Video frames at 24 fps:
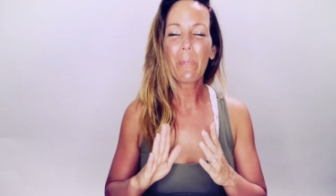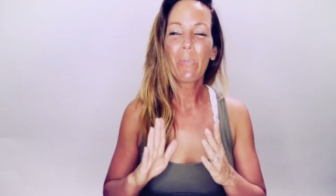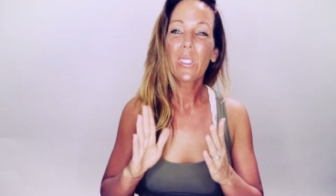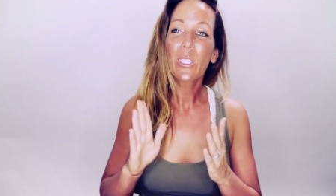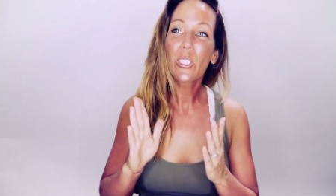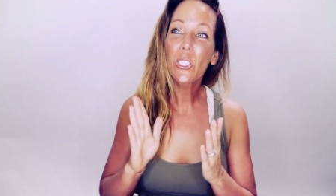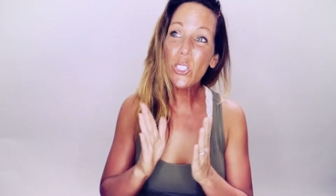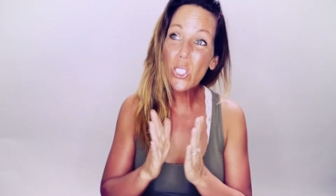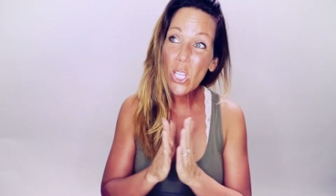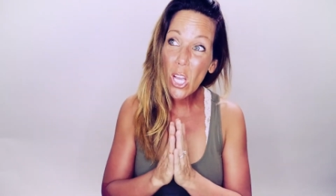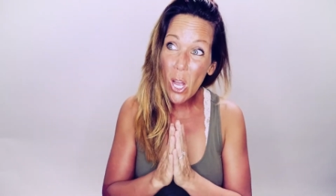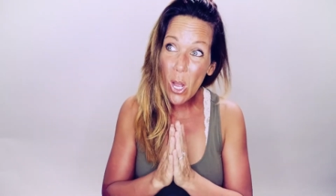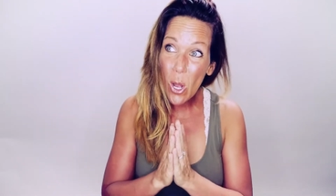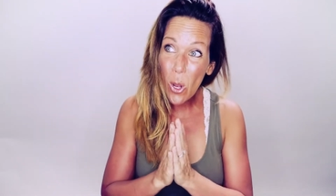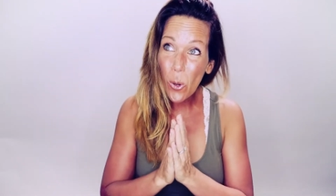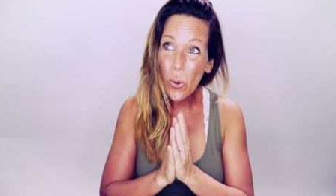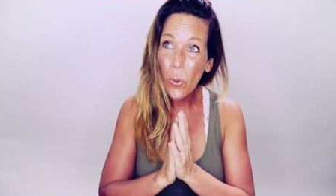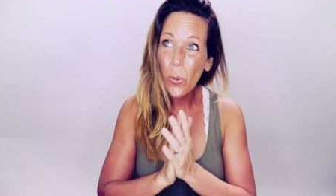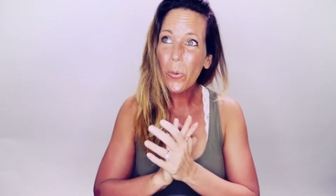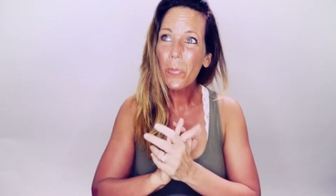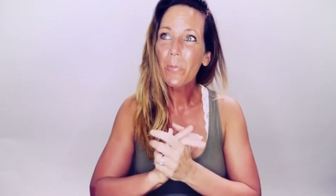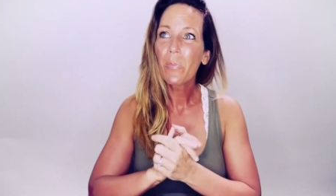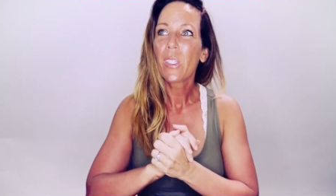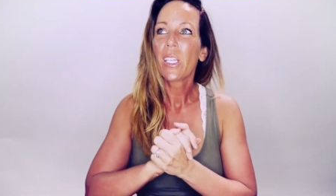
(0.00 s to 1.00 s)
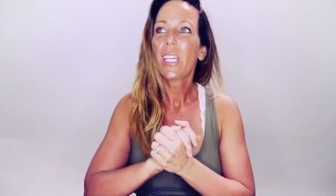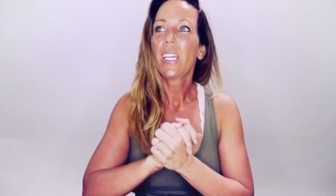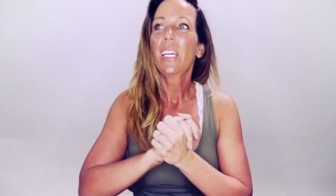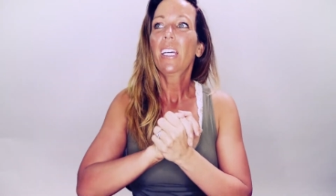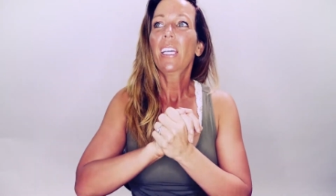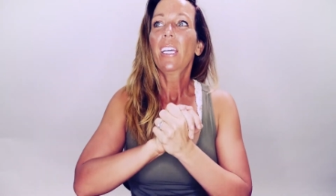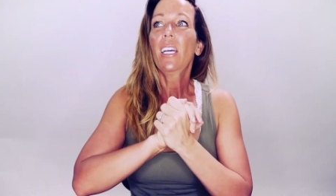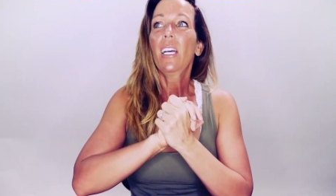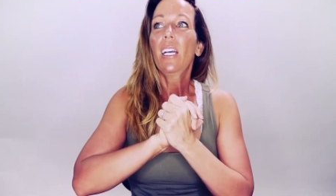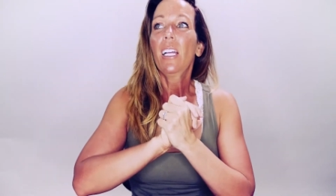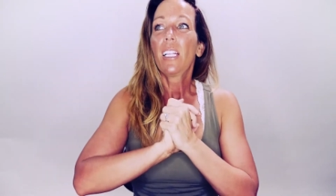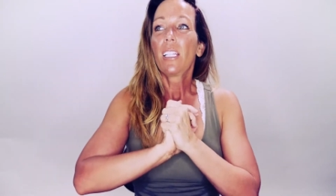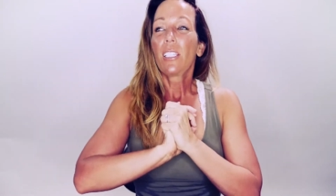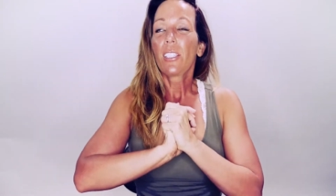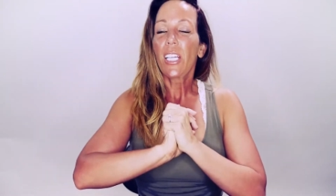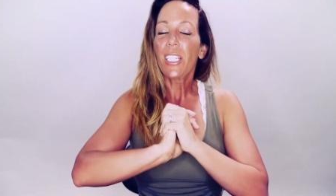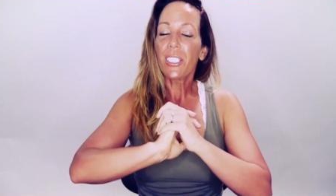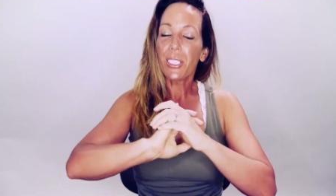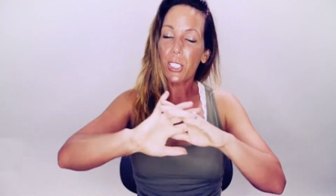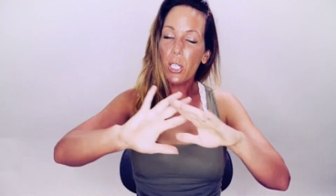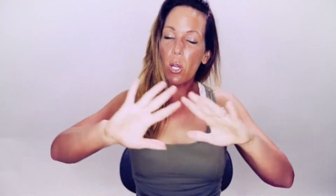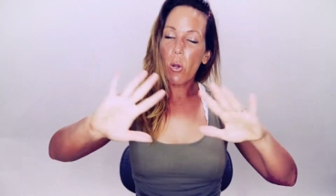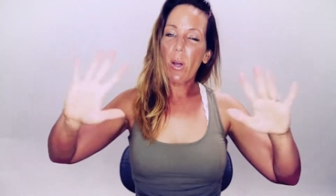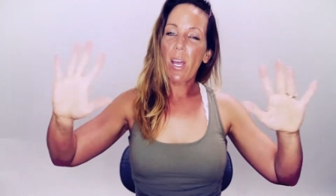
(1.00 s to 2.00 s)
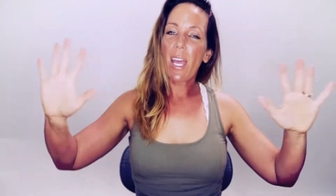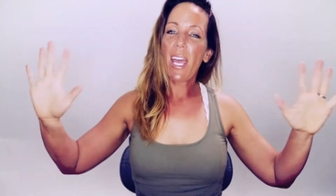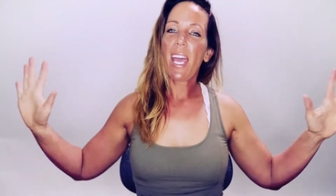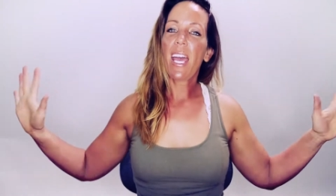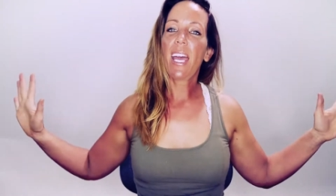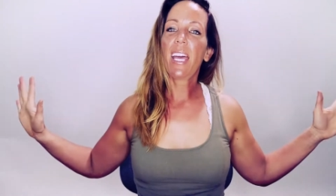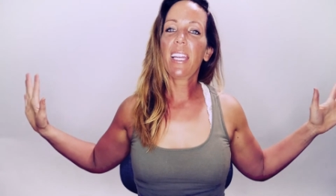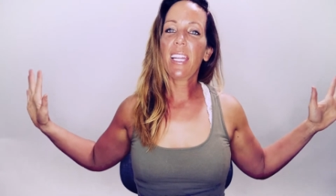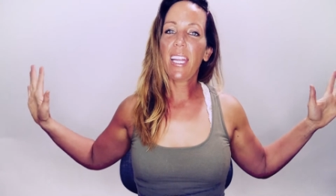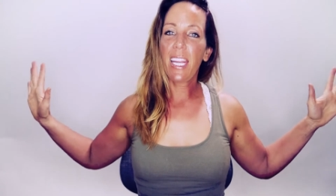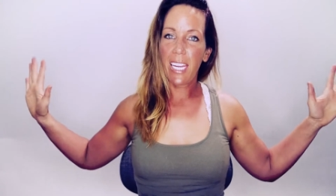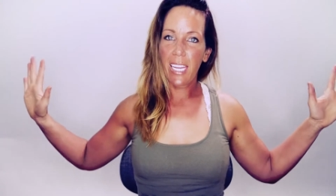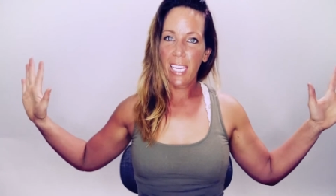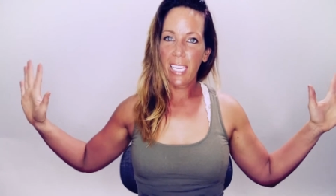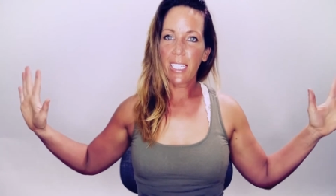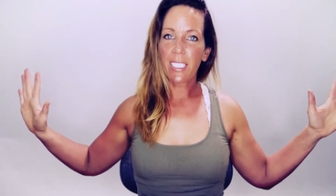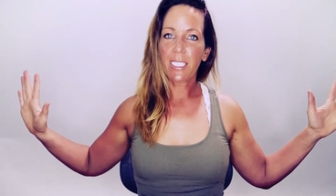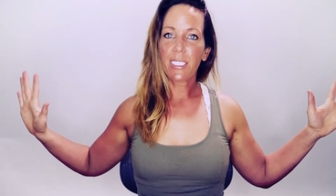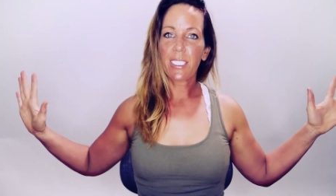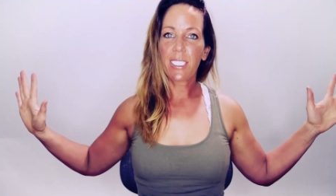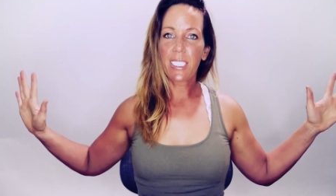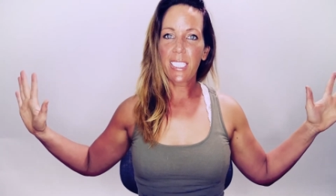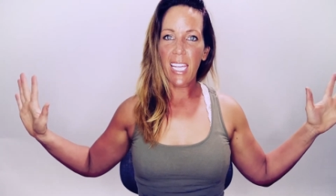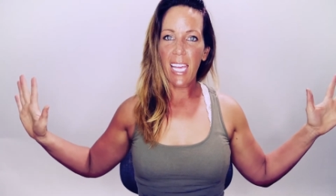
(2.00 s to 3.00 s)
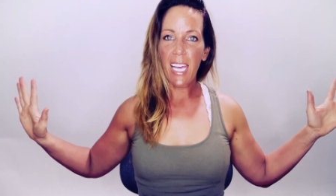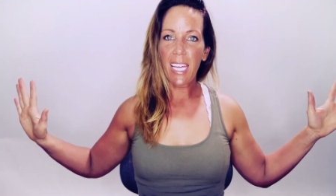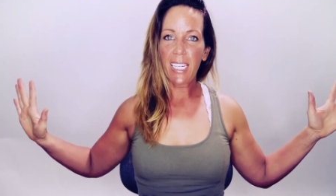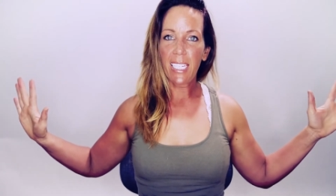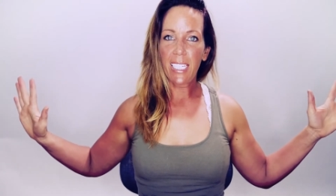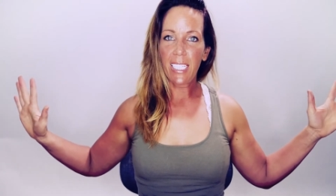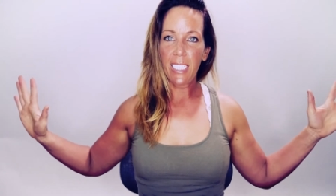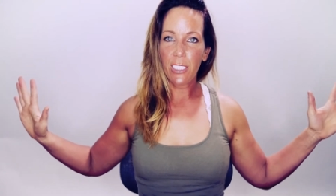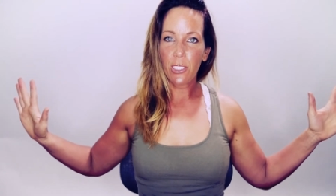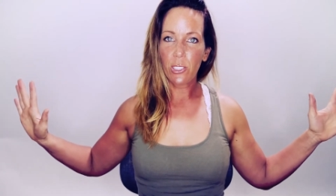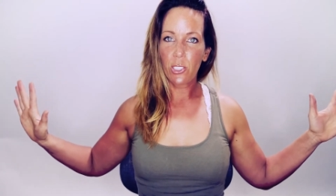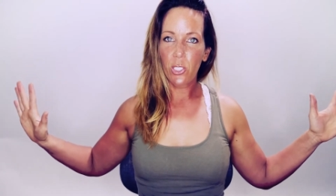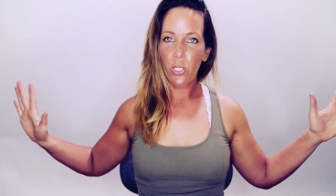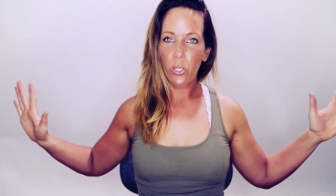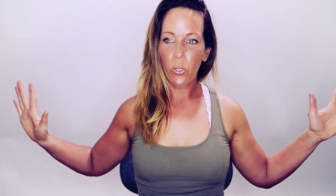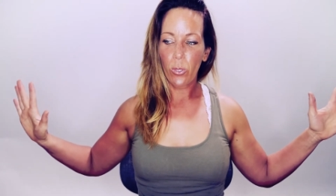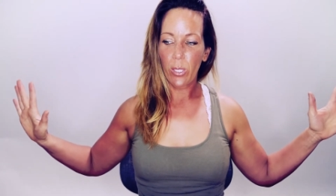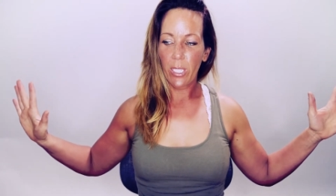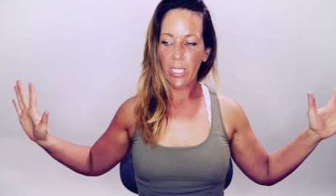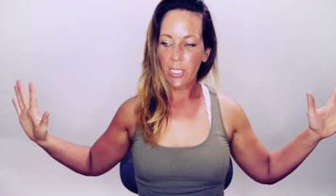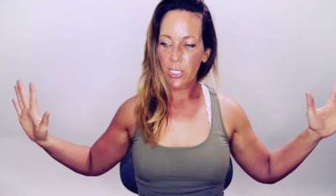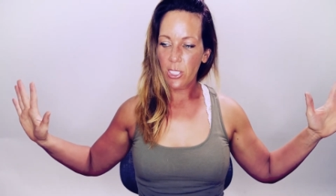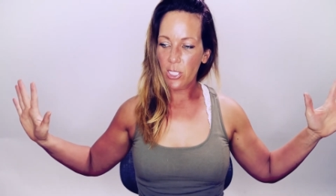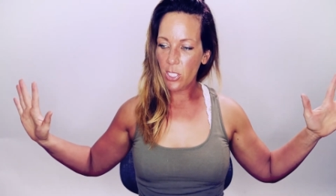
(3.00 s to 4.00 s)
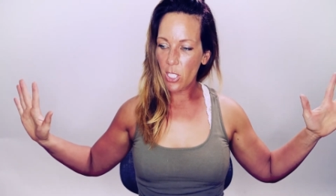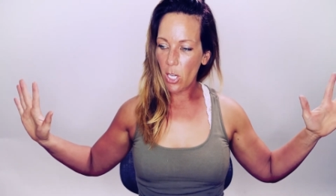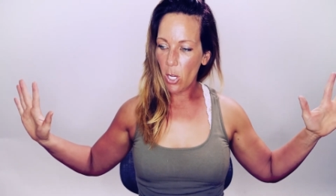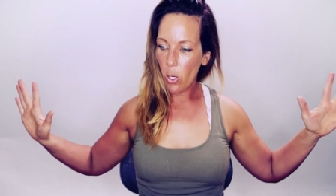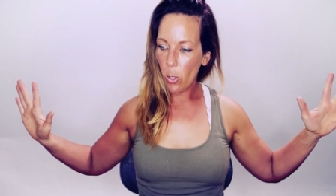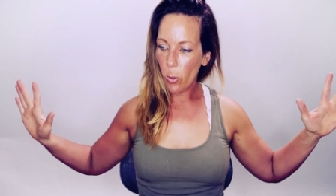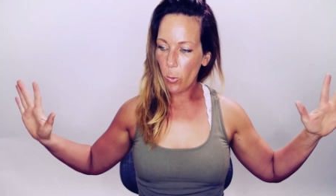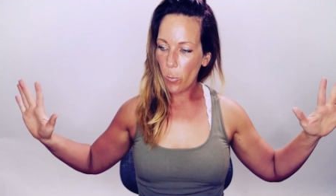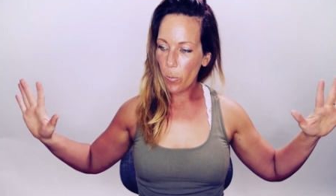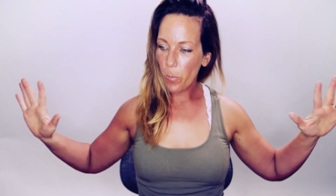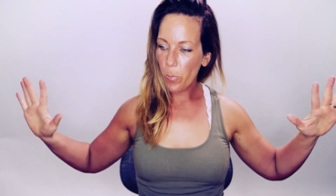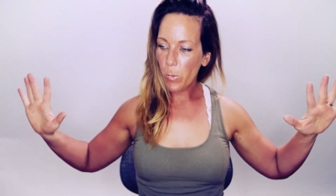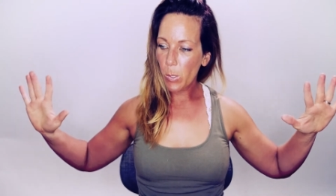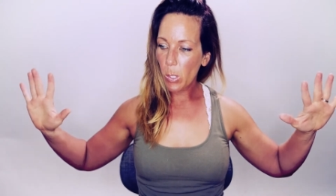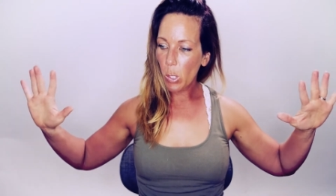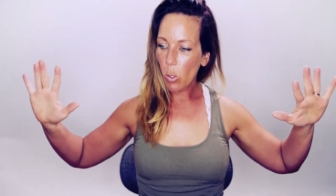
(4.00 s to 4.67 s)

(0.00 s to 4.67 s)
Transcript: So let's go ahead and get into it. So